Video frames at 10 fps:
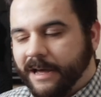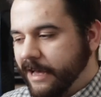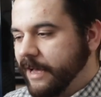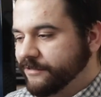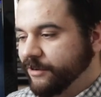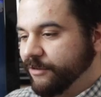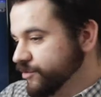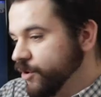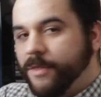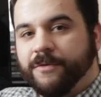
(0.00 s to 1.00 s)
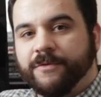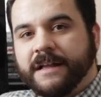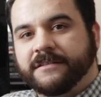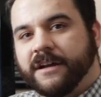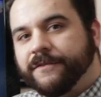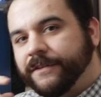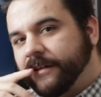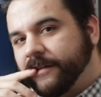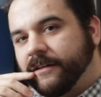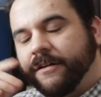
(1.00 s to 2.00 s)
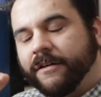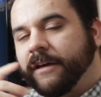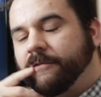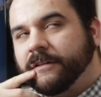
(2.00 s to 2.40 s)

Uh, so I was going through that stuff, and I thought, okay,